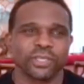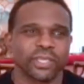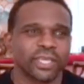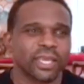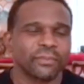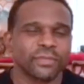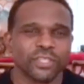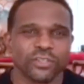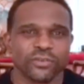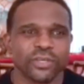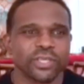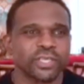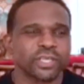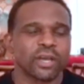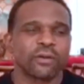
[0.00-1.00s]
The chemistry
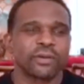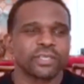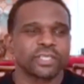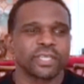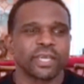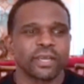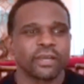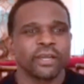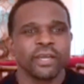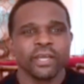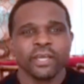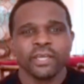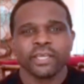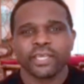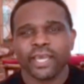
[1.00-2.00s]
is always there.
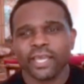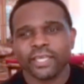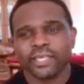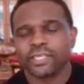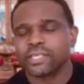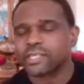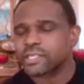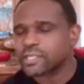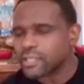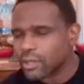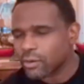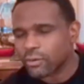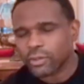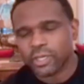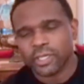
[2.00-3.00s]
Kelly is
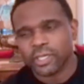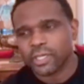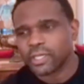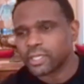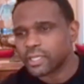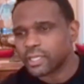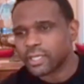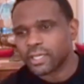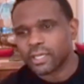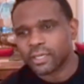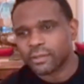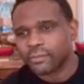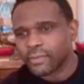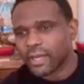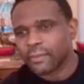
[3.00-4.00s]
so good.
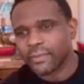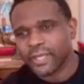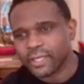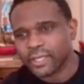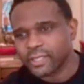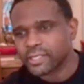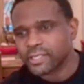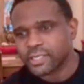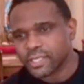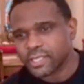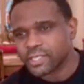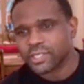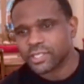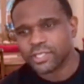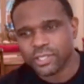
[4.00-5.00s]
I mean,
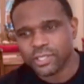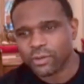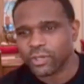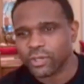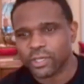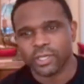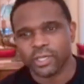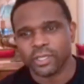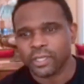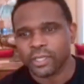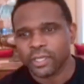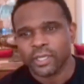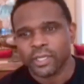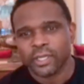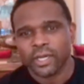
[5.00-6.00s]
she's just so good
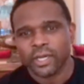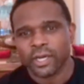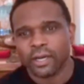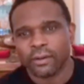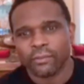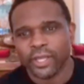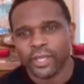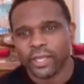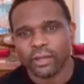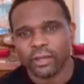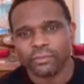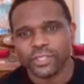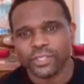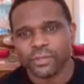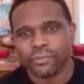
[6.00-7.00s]
when it
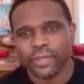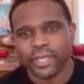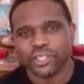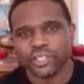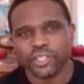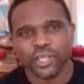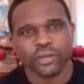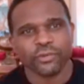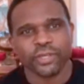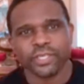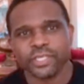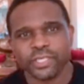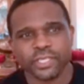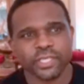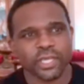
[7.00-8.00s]
comes to being
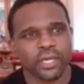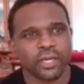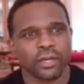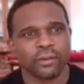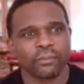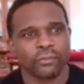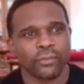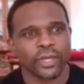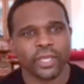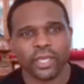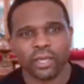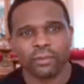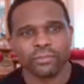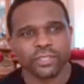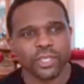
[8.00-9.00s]
generous, when it
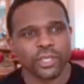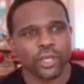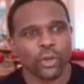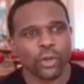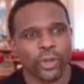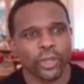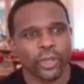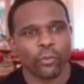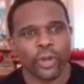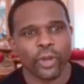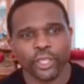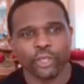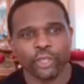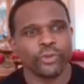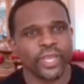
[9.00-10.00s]
comes to knowing
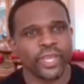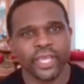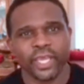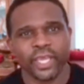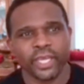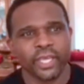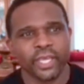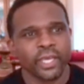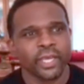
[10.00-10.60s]
what you need.